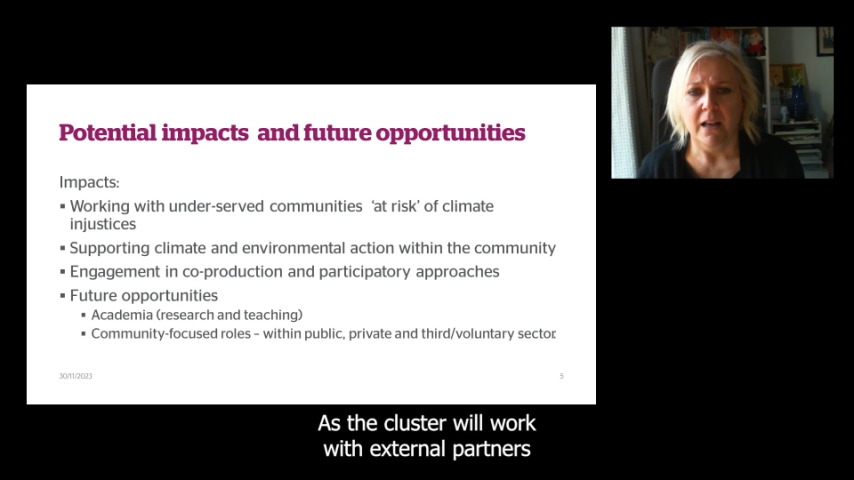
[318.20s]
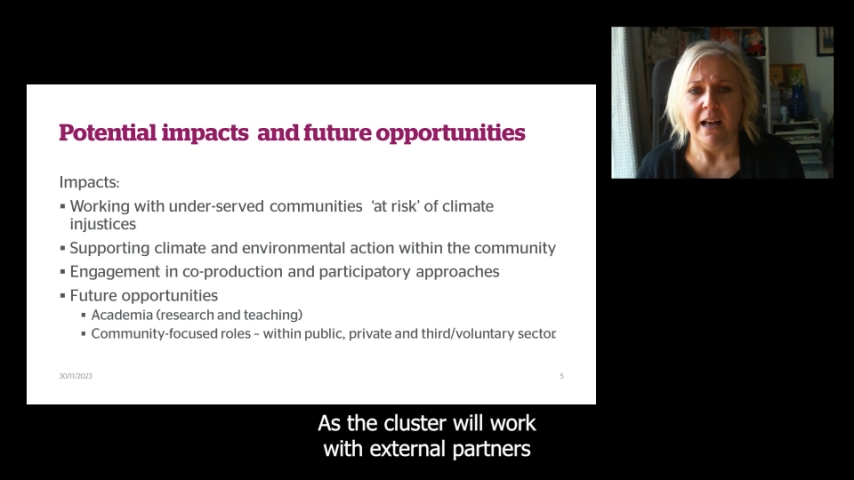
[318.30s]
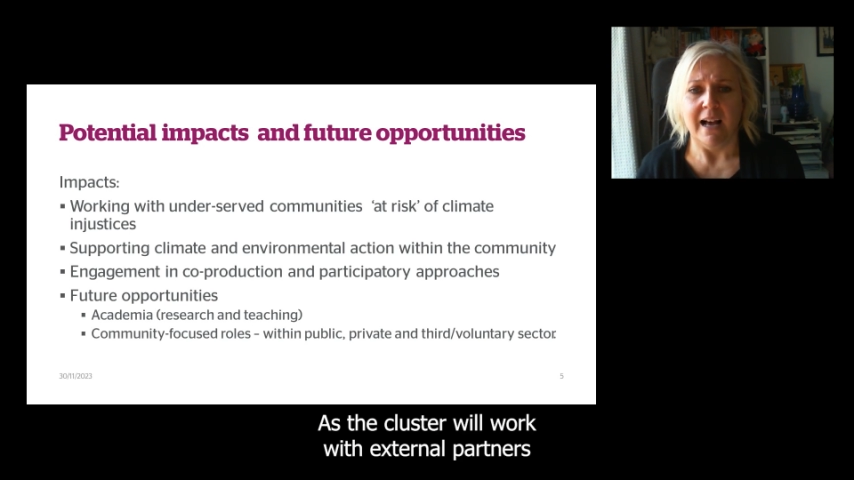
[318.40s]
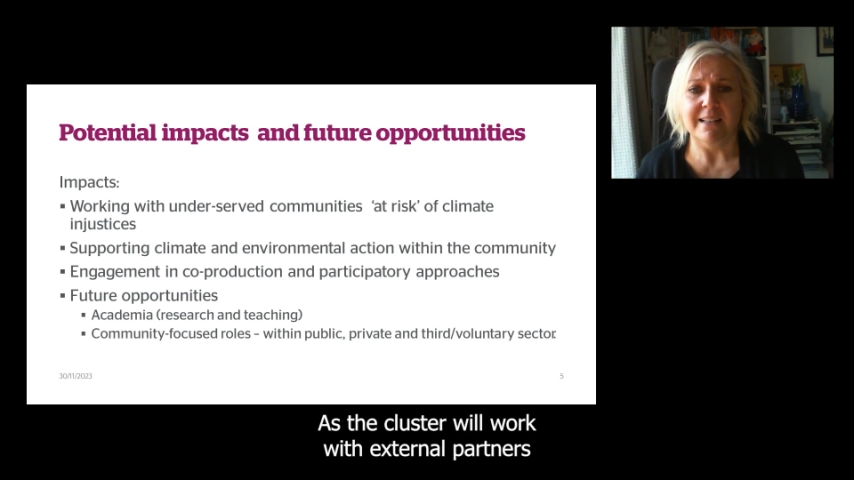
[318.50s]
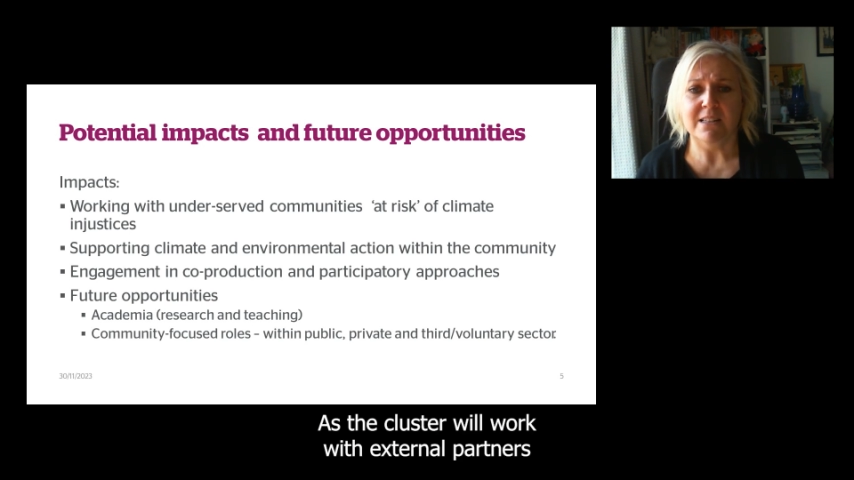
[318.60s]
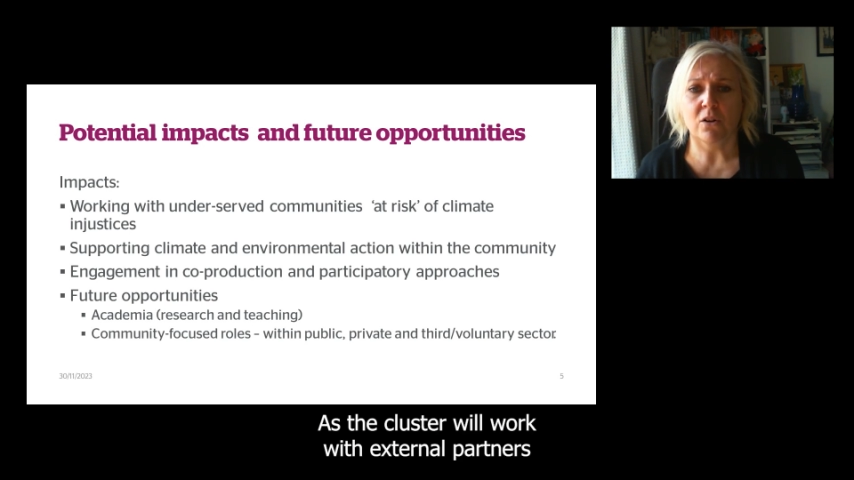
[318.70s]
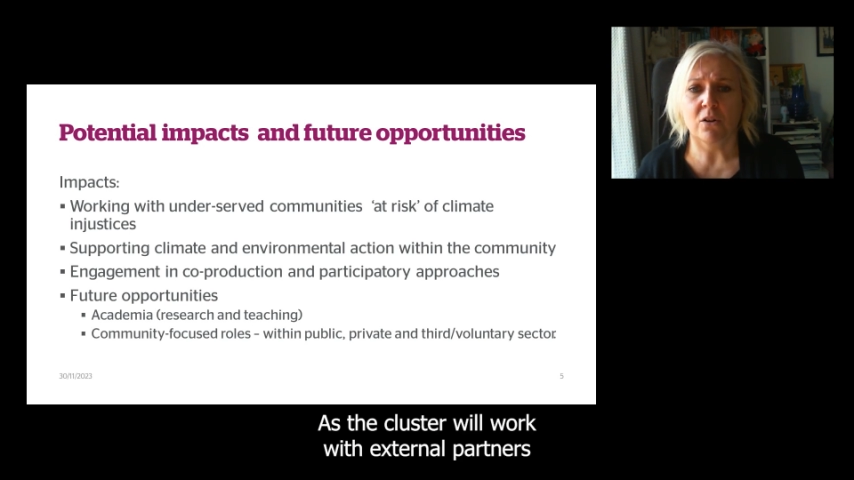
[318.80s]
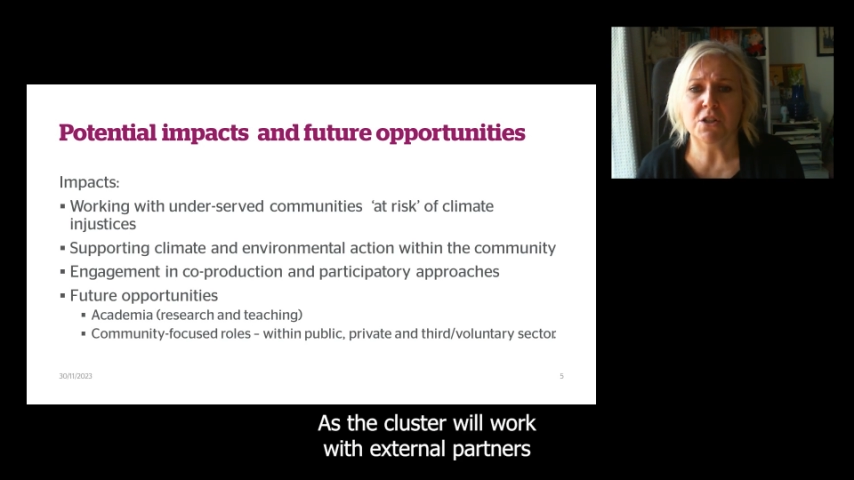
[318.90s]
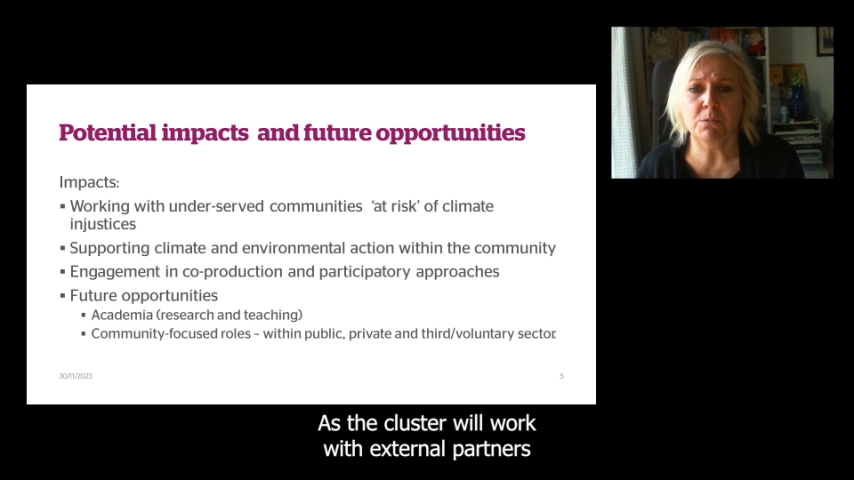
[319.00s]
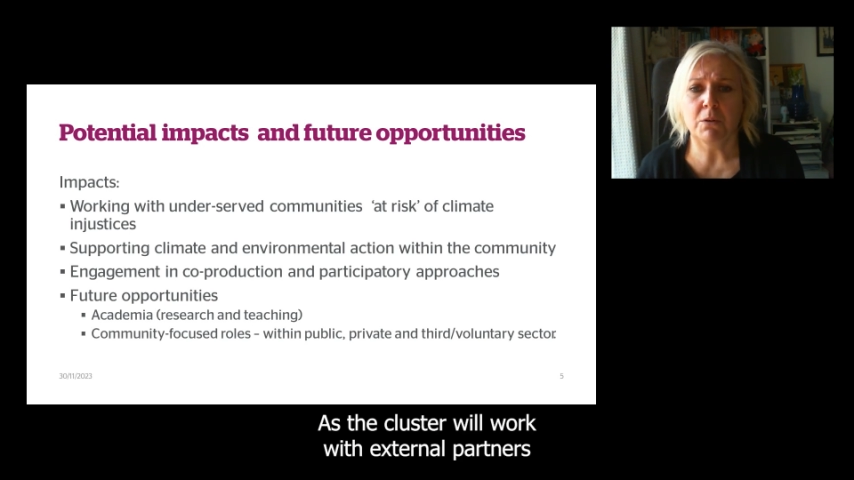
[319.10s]
As the
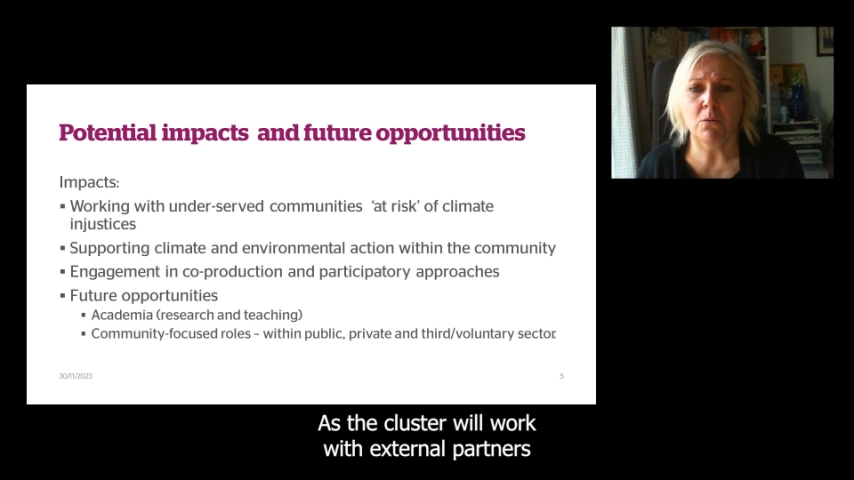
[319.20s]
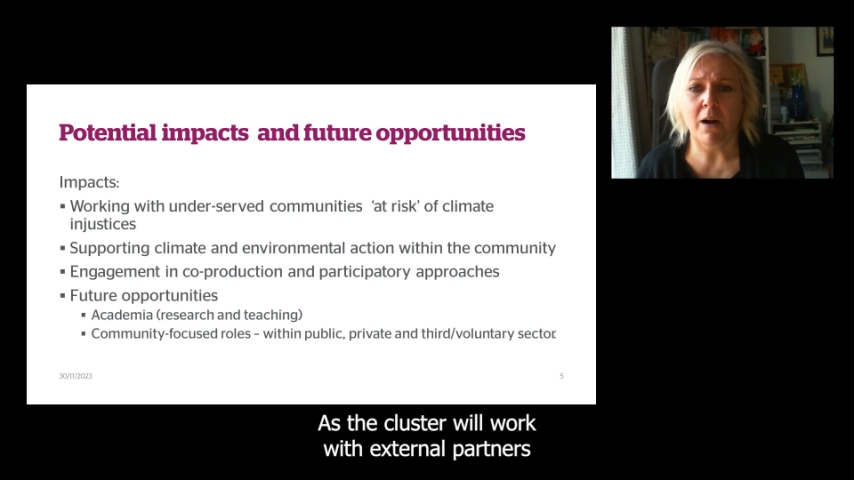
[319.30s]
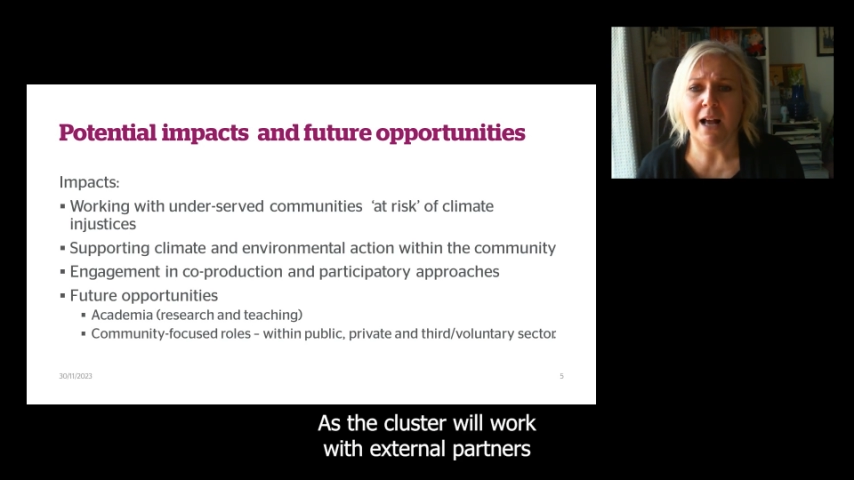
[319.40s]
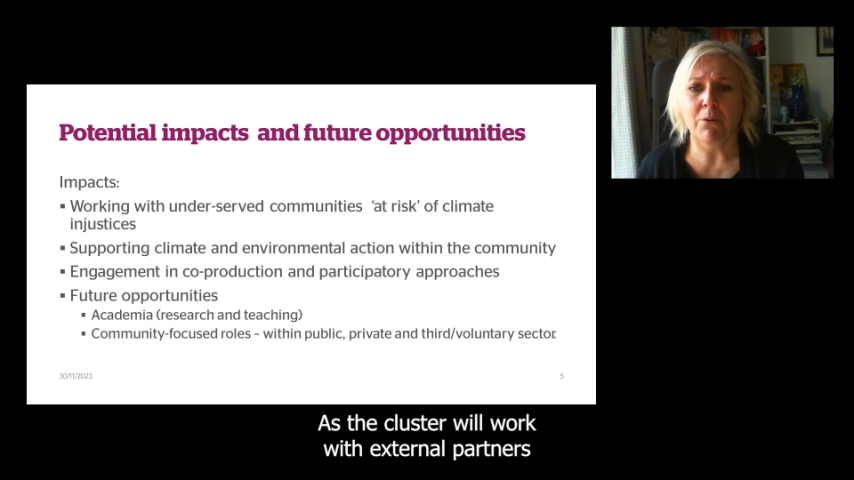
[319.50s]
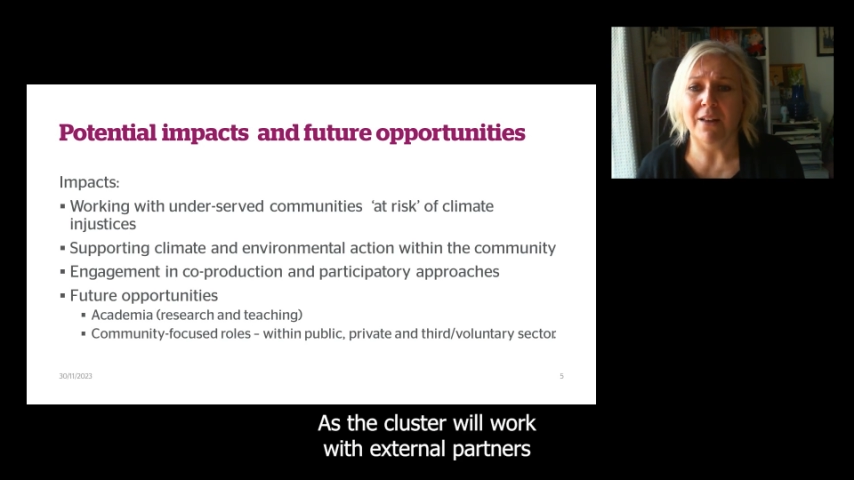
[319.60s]
cluster will work with